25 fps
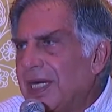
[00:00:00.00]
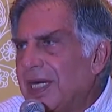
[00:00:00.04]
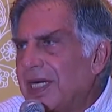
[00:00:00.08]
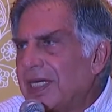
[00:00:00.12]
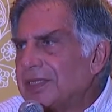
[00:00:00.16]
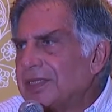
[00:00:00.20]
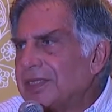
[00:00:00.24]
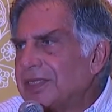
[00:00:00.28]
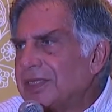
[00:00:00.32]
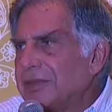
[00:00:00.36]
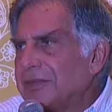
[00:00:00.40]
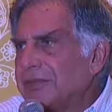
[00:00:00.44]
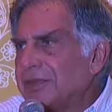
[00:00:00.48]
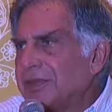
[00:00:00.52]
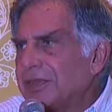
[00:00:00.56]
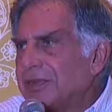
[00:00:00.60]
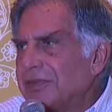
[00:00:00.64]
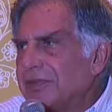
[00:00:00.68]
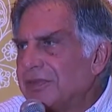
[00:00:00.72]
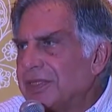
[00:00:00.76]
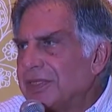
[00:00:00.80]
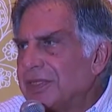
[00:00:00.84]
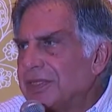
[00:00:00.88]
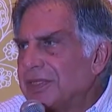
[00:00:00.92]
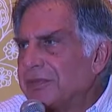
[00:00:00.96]
hardships
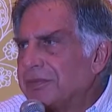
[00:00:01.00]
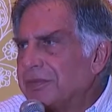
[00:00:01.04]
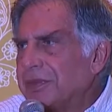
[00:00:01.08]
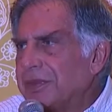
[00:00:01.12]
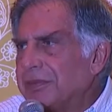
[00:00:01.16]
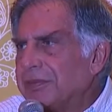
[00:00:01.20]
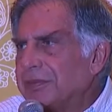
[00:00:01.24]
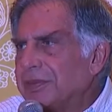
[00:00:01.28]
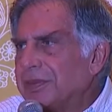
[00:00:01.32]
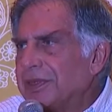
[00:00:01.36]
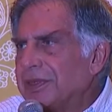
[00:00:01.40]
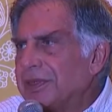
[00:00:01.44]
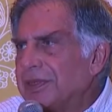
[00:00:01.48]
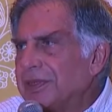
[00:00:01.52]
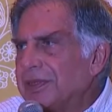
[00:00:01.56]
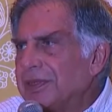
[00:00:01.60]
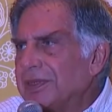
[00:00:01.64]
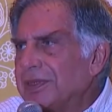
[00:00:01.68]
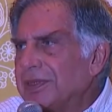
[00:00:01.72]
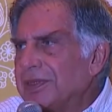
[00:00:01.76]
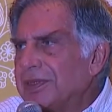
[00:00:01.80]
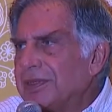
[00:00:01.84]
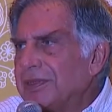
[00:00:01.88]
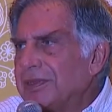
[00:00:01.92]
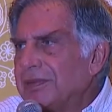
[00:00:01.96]
of his people.
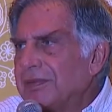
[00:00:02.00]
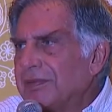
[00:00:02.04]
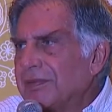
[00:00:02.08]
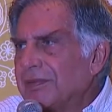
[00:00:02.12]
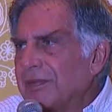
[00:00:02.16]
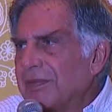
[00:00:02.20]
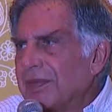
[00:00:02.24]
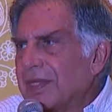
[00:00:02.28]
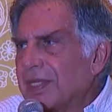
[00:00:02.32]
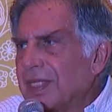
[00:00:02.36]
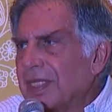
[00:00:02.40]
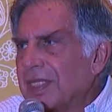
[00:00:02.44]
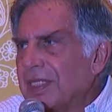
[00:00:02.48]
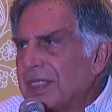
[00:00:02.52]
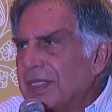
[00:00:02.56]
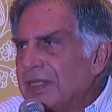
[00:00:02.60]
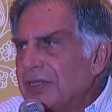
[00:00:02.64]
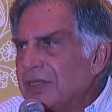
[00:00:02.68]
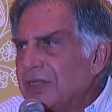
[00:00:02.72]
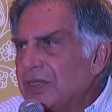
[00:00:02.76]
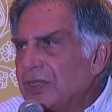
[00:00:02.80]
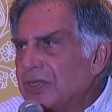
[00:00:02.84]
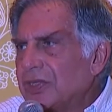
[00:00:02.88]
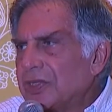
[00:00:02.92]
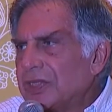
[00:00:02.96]

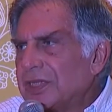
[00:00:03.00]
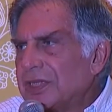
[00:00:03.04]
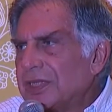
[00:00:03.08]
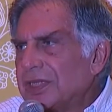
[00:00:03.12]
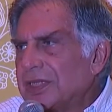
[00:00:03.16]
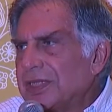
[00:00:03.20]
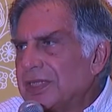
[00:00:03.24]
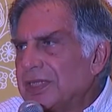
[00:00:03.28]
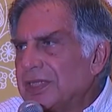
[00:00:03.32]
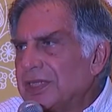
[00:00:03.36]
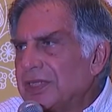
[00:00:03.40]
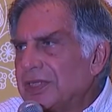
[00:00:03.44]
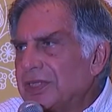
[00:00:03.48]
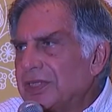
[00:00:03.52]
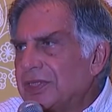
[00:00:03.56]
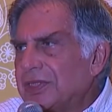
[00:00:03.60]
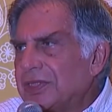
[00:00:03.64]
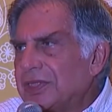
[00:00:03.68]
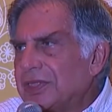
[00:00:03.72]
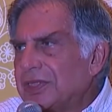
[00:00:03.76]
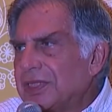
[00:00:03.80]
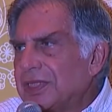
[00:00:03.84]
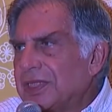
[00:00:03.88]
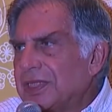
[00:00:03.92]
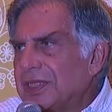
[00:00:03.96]
Those are the
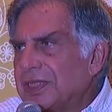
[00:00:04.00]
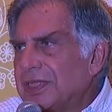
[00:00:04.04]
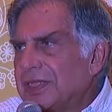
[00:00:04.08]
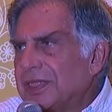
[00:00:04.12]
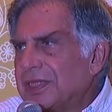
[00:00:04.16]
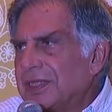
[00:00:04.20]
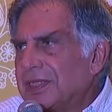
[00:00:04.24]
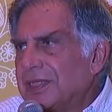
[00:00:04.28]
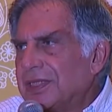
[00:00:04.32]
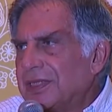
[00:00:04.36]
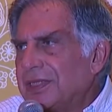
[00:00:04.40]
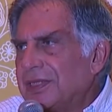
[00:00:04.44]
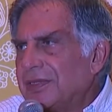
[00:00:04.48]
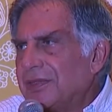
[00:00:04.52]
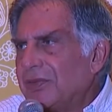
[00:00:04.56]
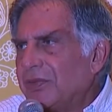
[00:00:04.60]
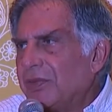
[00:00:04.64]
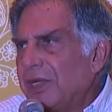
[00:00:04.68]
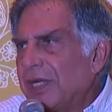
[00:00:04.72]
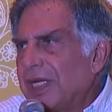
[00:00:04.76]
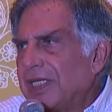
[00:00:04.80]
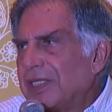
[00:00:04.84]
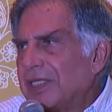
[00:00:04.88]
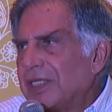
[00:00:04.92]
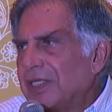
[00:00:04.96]
issues that
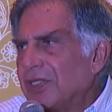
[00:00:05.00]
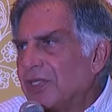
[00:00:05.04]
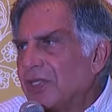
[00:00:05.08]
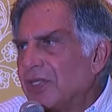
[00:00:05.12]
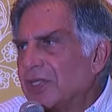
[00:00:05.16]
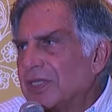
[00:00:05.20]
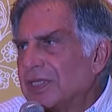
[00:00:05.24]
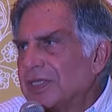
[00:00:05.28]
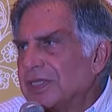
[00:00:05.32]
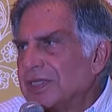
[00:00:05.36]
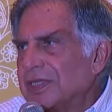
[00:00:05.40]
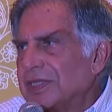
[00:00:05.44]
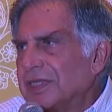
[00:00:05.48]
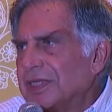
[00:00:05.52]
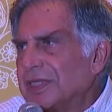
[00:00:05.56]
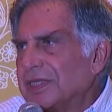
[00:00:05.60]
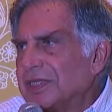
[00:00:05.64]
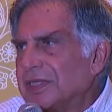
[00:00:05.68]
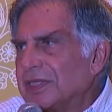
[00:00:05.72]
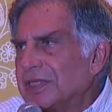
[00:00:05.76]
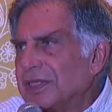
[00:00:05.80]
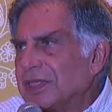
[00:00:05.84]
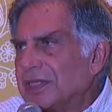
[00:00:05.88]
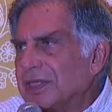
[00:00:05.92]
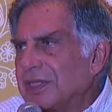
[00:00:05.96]
weld an
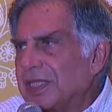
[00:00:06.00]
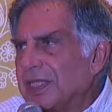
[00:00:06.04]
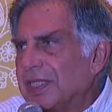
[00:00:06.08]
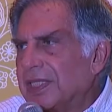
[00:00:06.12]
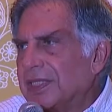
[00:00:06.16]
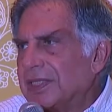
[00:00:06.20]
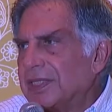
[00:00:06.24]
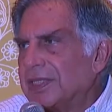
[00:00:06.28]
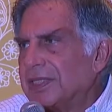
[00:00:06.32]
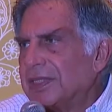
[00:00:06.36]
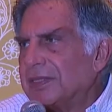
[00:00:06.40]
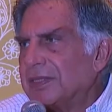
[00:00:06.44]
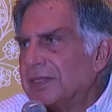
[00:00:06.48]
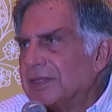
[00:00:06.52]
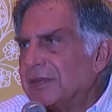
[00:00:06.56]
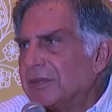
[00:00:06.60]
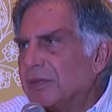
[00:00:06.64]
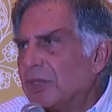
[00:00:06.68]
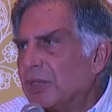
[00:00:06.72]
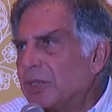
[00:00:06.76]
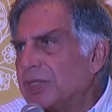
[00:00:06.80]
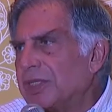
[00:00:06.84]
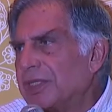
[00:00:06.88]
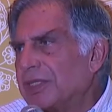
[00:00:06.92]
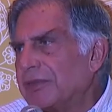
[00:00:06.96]
organization together.
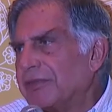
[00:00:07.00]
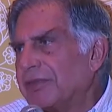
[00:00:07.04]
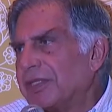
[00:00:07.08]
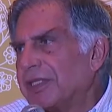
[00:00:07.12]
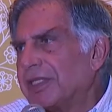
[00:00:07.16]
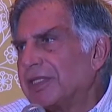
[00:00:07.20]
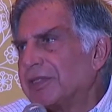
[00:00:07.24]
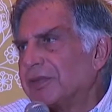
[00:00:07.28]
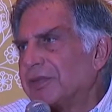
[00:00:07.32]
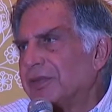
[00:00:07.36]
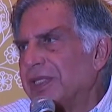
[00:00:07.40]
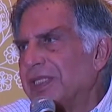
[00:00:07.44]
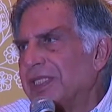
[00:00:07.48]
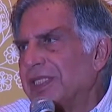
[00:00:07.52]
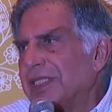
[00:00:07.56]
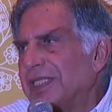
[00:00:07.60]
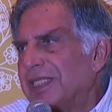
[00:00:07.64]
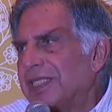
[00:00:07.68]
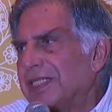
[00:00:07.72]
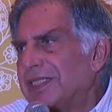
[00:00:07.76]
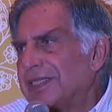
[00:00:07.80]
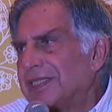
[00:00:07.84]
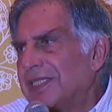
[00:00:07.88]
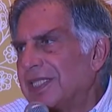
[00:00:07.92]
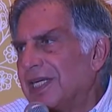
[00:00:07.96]
More difficult when it
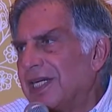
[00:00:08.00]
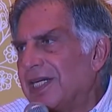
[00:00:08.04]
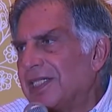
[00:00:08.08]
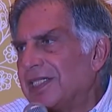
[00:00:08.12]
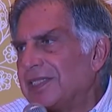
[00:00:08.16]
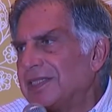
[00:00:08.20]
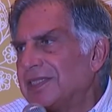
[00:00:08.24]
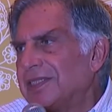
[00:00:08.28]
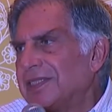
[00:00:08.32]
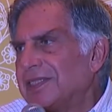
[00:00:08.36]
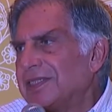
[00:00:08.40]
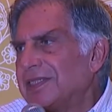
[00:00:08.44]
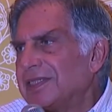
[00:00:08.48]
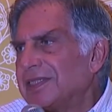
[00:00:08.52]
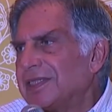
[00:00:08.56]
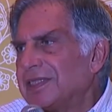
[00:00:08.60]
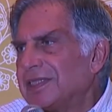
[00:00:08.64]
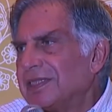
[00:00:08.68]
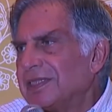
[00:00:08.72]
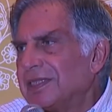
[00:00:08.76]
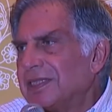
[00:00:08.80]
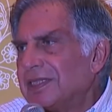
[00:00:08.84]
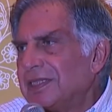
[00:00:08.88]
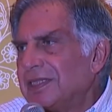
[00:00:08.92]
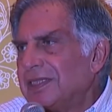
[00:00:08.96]
gets large,
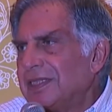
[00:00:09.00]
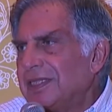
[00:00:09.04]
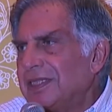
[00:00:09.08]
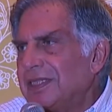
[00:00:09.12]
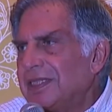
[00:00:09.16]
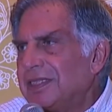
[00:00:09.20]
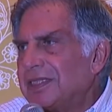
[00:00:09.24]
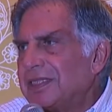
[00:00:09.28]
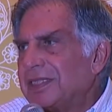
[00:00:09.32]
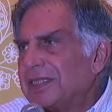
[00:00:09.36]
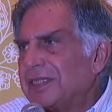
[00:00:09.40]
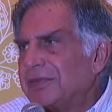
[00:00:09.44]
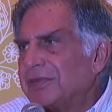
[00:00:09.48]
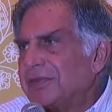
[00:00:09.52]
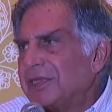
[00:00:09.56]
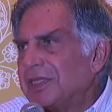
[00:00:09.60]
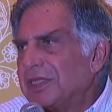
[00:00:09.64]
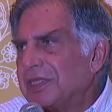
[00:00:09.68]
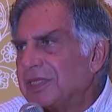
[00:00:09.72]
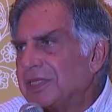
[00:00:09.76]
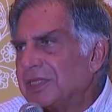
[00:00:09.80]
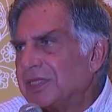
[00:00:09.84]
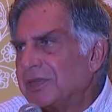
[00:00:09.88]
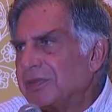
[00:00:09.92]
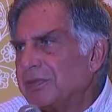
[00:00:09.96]
easier
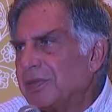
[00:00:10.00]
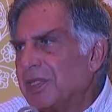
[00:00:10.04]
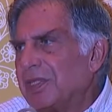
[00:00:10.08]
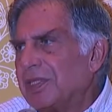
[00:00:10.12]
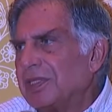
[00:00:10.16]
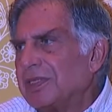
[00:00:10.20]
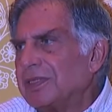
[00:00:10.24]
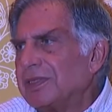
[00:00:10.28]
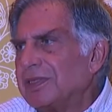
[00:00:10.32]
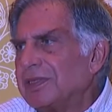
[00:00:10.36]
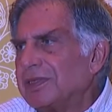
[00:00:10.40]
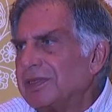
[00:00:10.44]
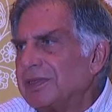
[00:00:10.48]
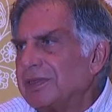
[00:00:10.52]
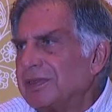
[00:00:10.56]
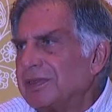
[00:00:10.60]
when it's small.